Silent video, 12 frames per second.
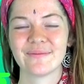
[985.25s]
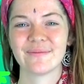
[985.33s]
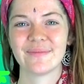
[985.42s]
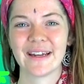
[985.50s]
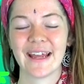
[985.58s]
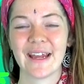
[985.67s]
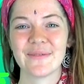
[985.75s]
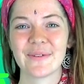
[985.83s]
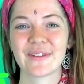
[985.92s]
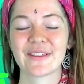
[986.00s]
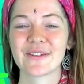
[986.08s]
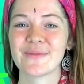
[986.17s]
been
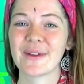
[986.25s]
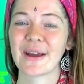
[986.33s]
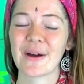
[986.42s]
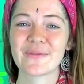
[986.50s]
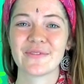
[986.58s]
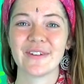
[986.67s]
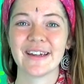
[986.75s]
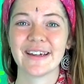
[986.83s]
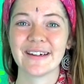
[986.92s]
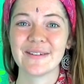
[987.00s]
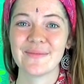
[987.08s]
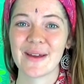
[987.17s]
able to become vegan,